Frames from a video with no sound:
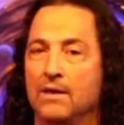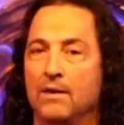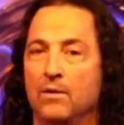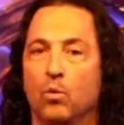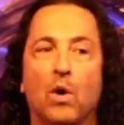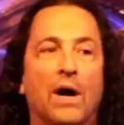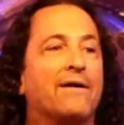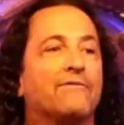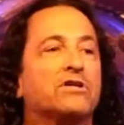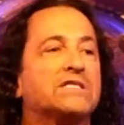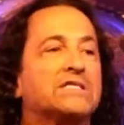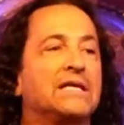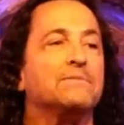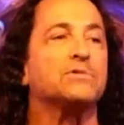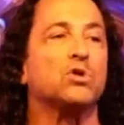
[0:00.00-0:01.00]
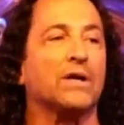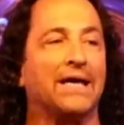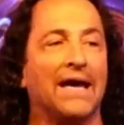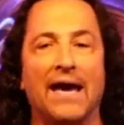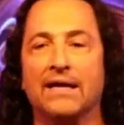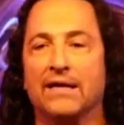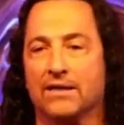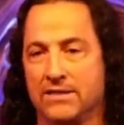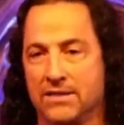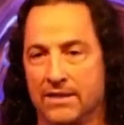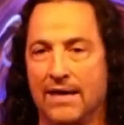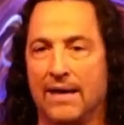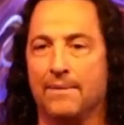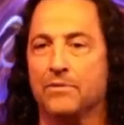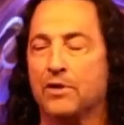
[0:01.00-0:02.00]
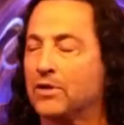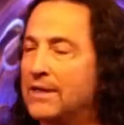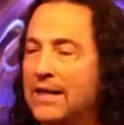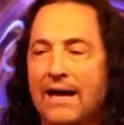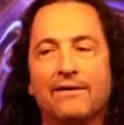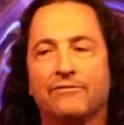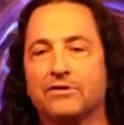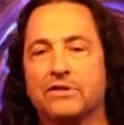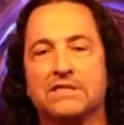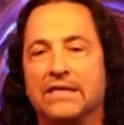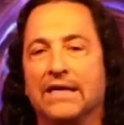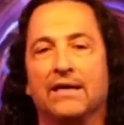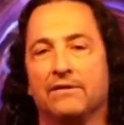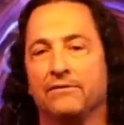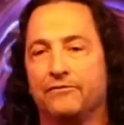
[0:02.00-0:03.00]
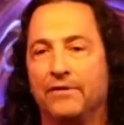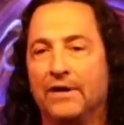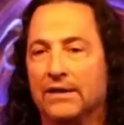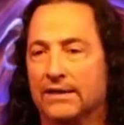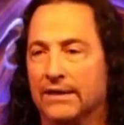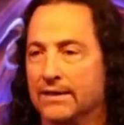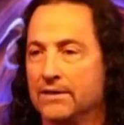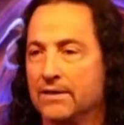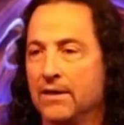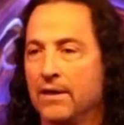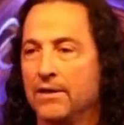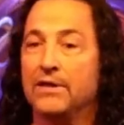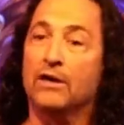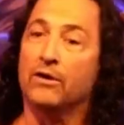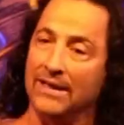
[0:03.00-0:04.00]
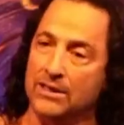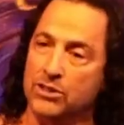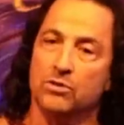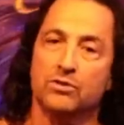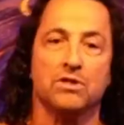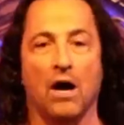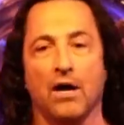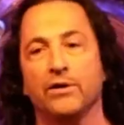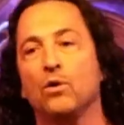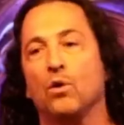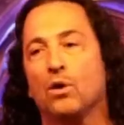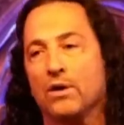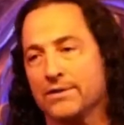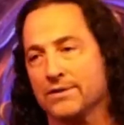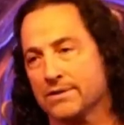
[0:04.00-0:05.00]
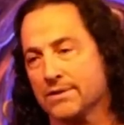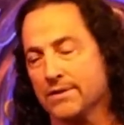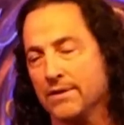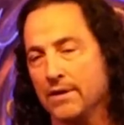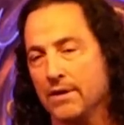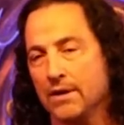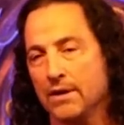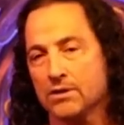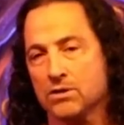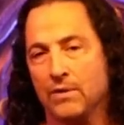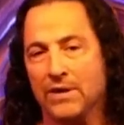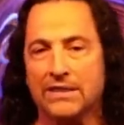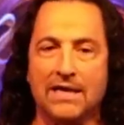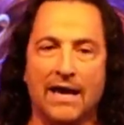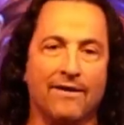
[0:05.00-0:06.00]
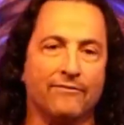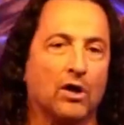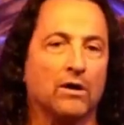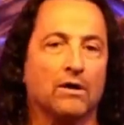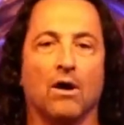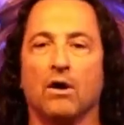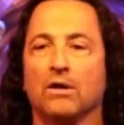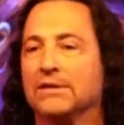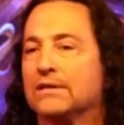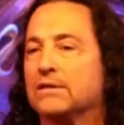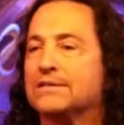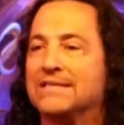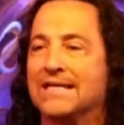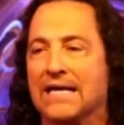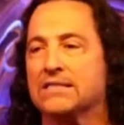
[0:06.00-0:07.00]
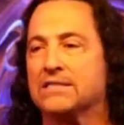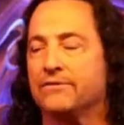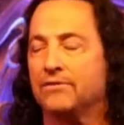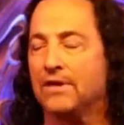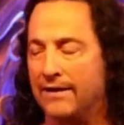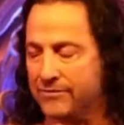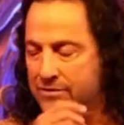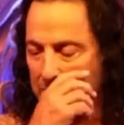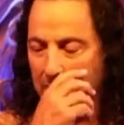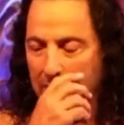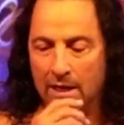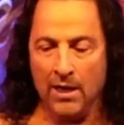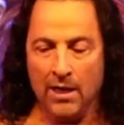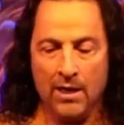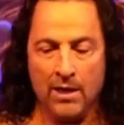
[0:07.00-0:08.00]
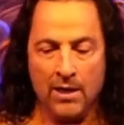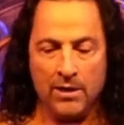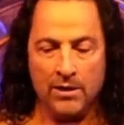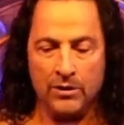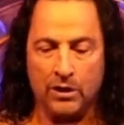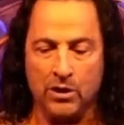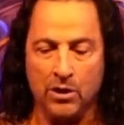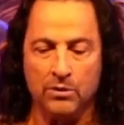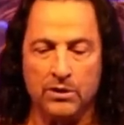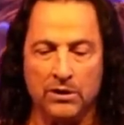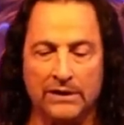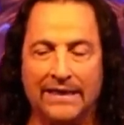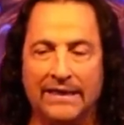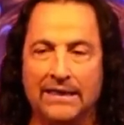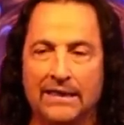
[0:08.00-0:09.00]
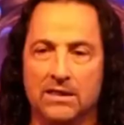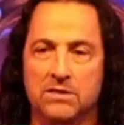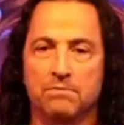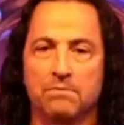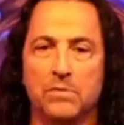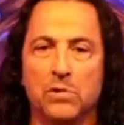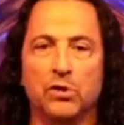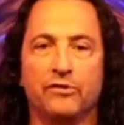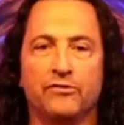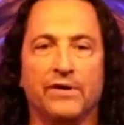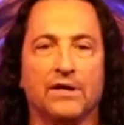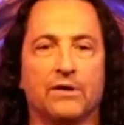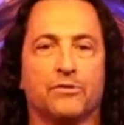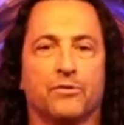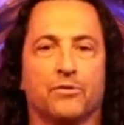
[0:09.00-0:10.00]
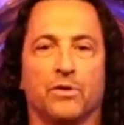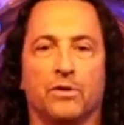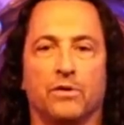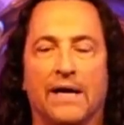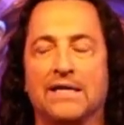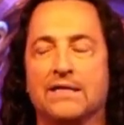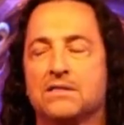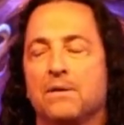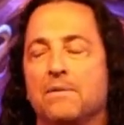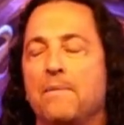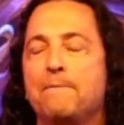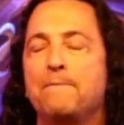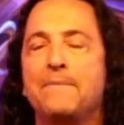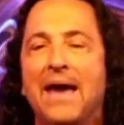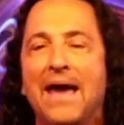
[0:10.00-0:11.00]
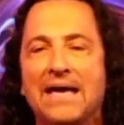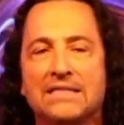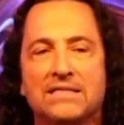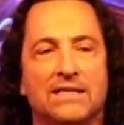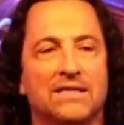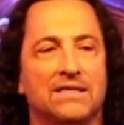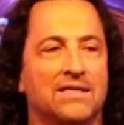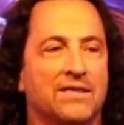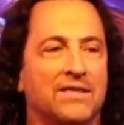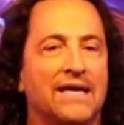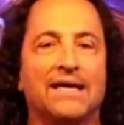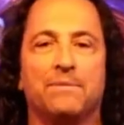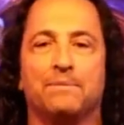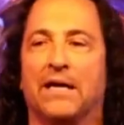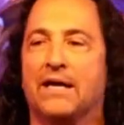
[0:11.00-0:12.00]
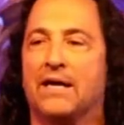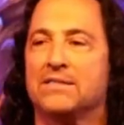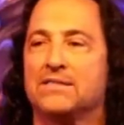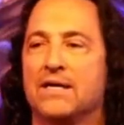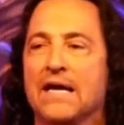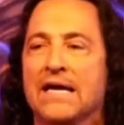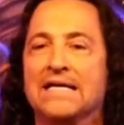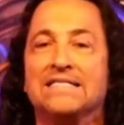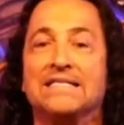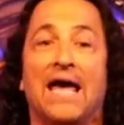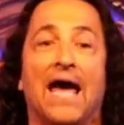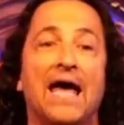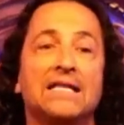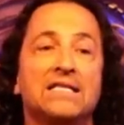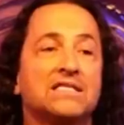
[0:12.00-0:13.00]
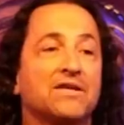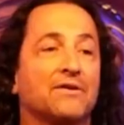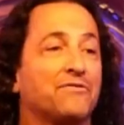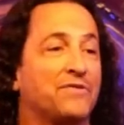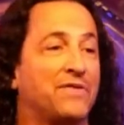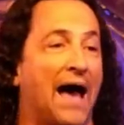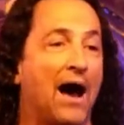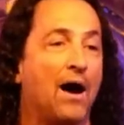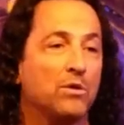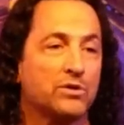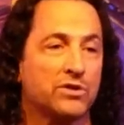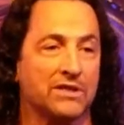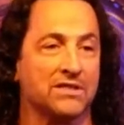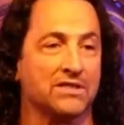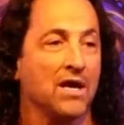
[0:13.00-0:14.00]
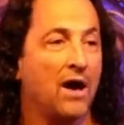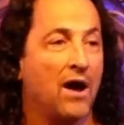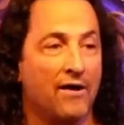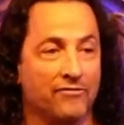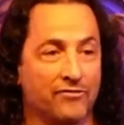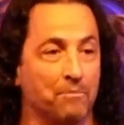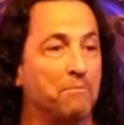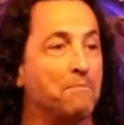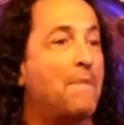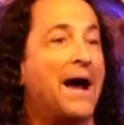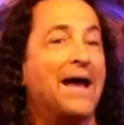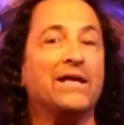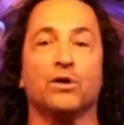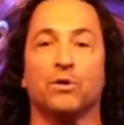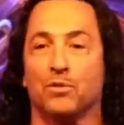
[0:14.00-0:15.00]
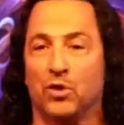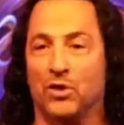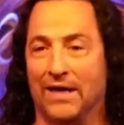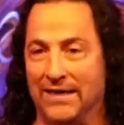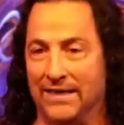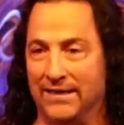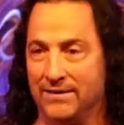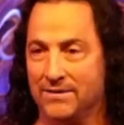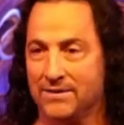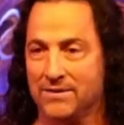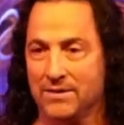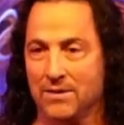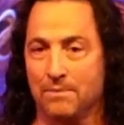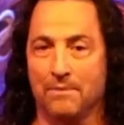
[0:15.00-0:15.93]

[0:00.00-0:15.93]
Whatever seems organic to them, they're going to have to see it and feel it. Their issues, not yours. So we each have our, our little tests of life. So the Kundalini is moving through, and it's an amazing thing because tens of thousands of minor meridians.